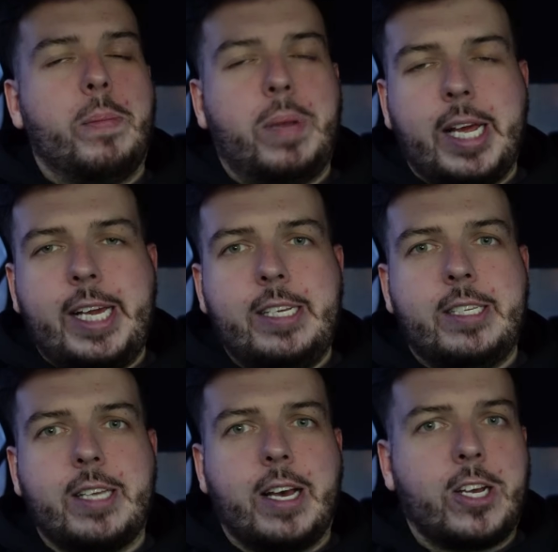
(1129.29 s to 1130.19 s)

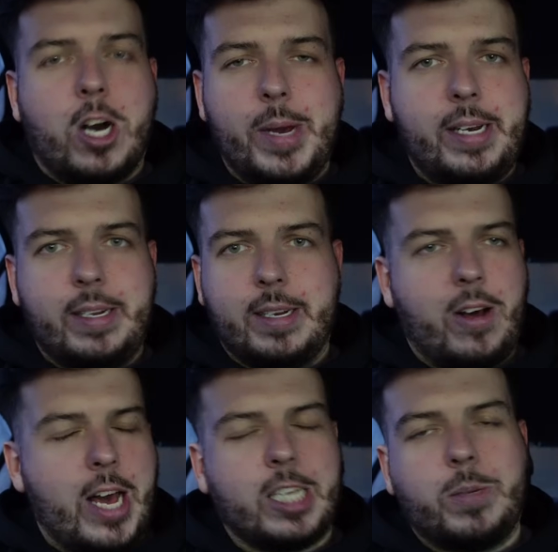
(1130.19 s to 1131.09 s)
please comment,
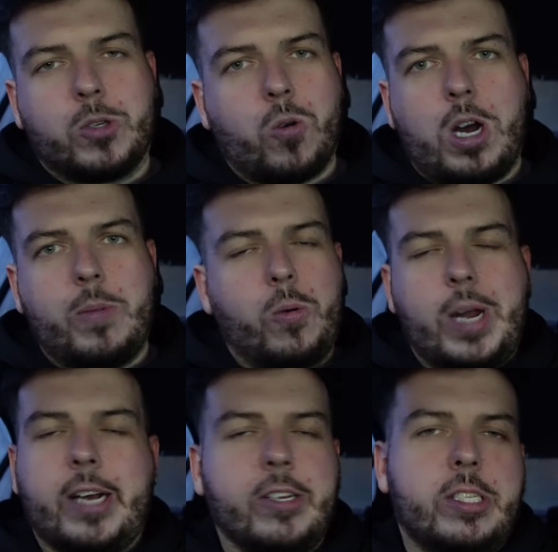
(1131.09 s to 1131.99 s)
like, subscribe, all
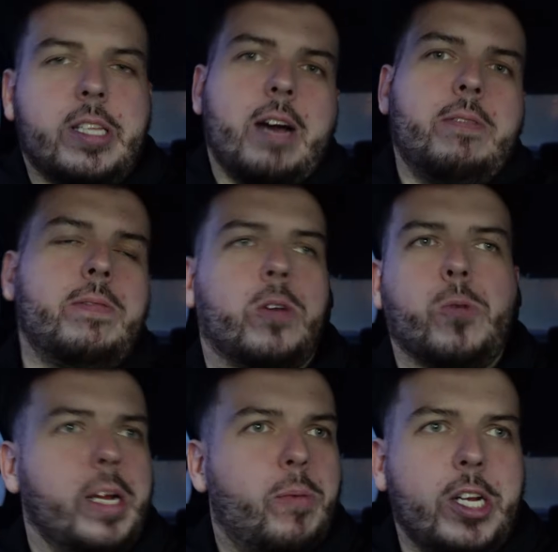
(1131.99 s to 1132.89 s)
that good stuff. I'd
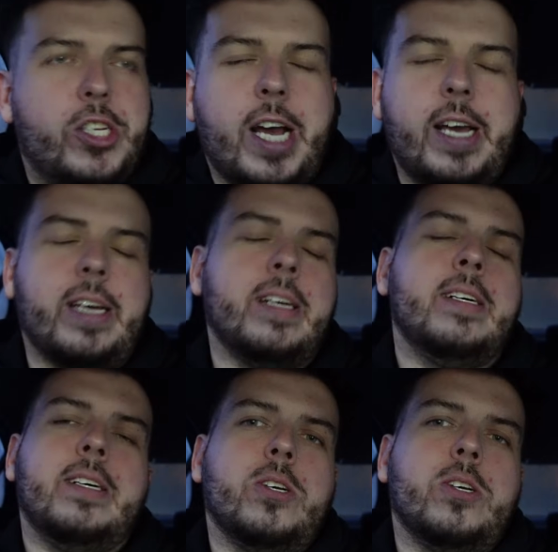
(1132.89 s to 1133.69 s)
really appreciate it.